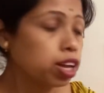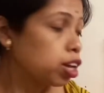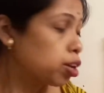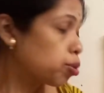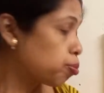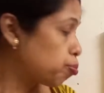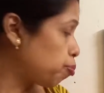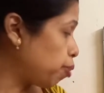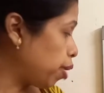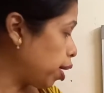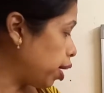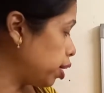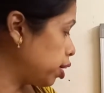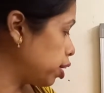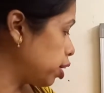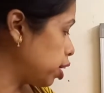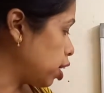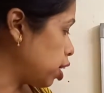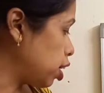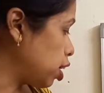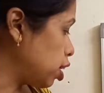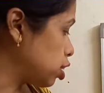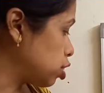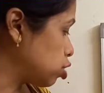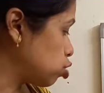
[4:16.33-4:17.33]

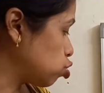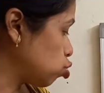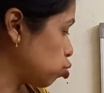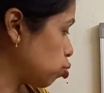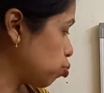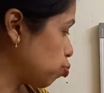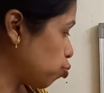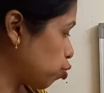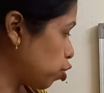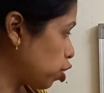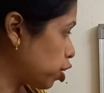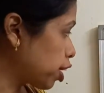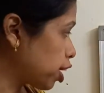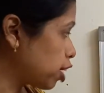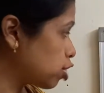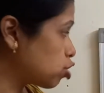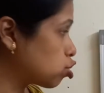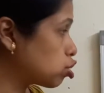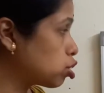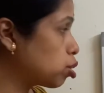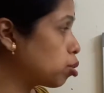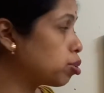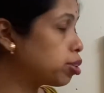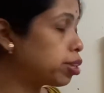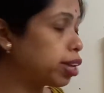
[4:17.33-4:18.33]
But so for case of
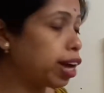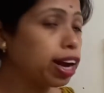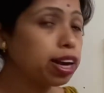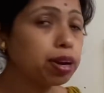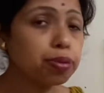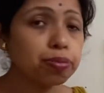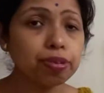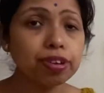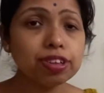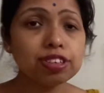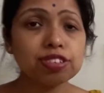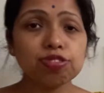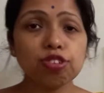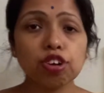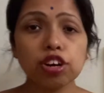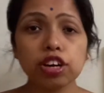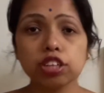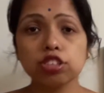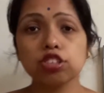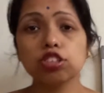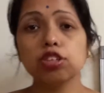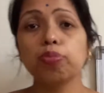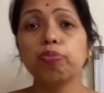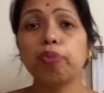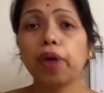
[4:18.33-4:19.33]
the, that means for case
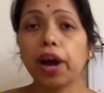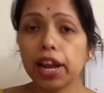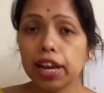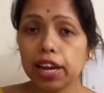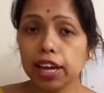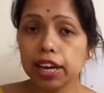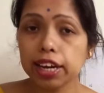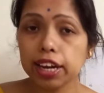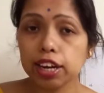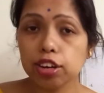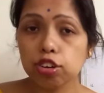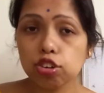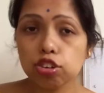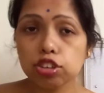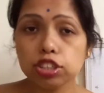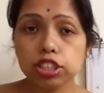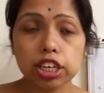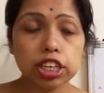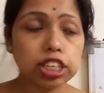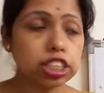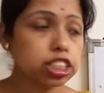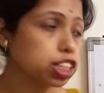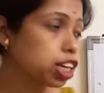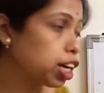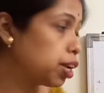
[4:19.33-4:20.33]
of the bilayer
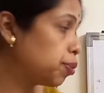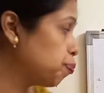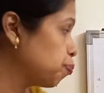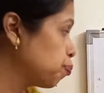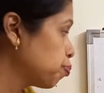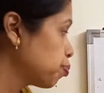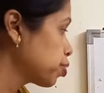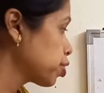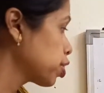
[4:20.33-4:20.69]
heterojunction,